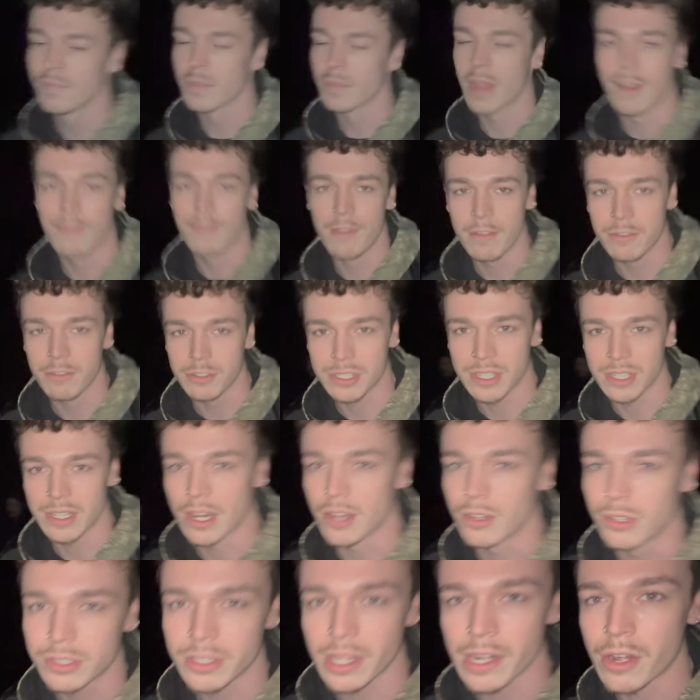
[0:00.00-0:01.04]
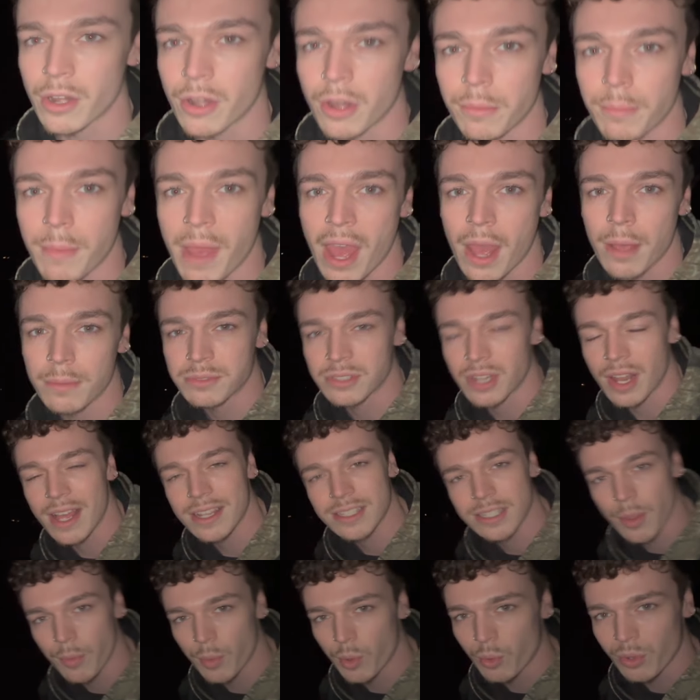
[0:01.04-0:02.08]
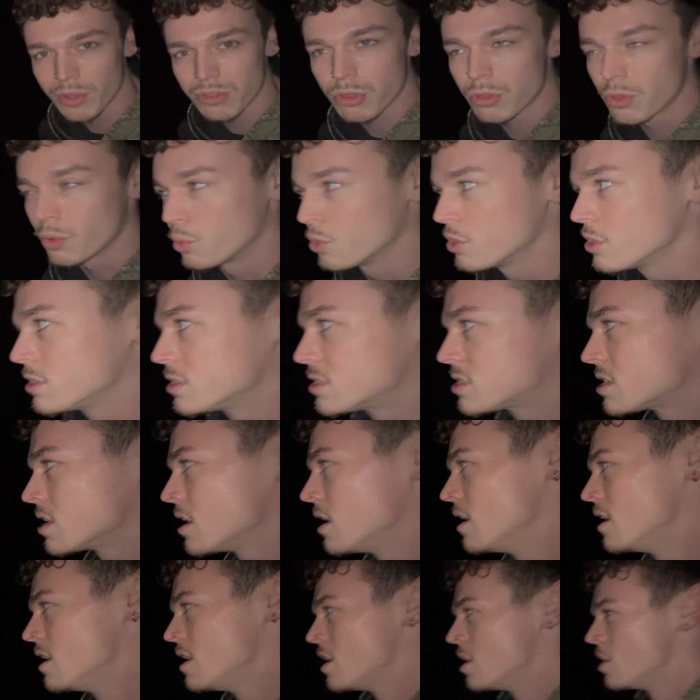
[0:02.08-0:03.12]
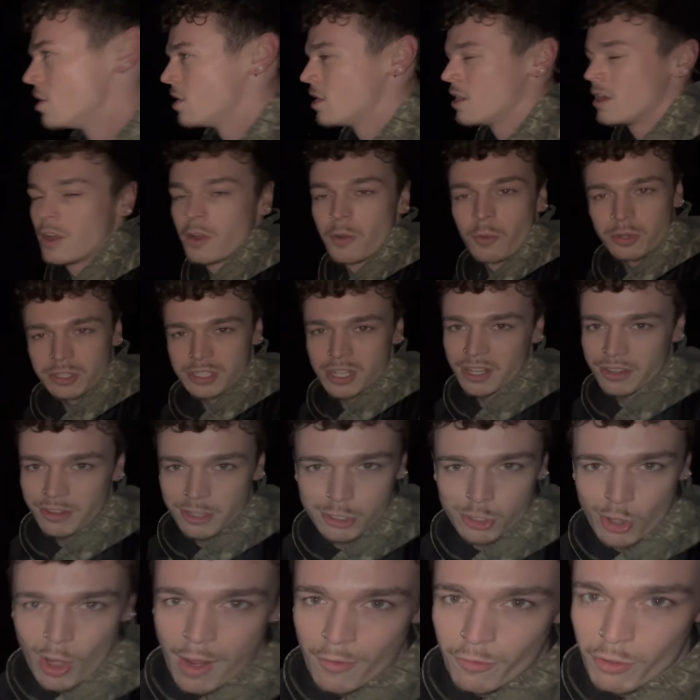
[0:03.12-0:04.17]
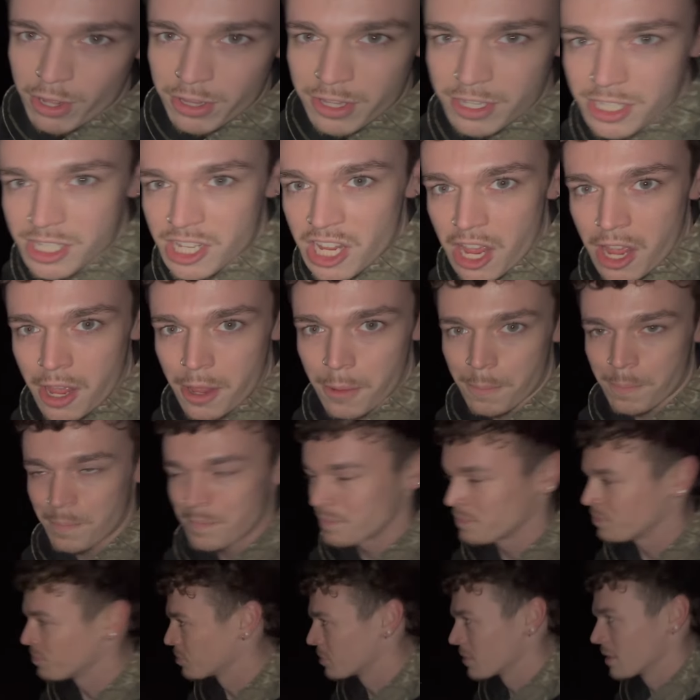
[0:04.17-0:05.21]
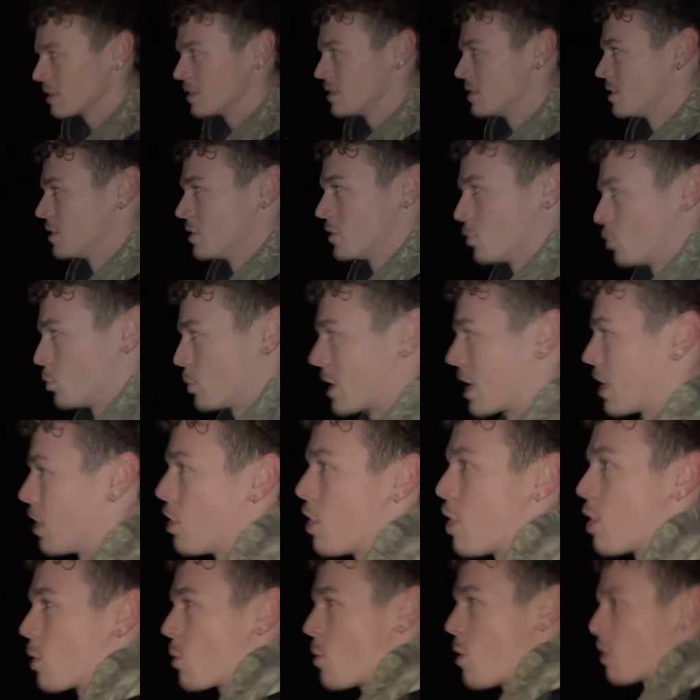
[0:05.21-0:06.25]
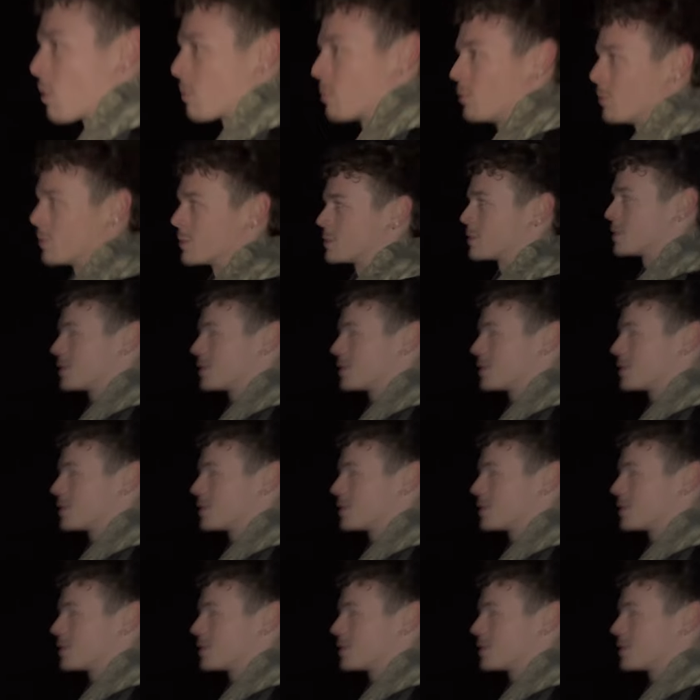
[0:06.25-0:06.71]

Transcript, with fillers: I've ever seen. I looked at it on maps. Last time we went through the woods, we're taking the driveway this time. We got a long walk, boys.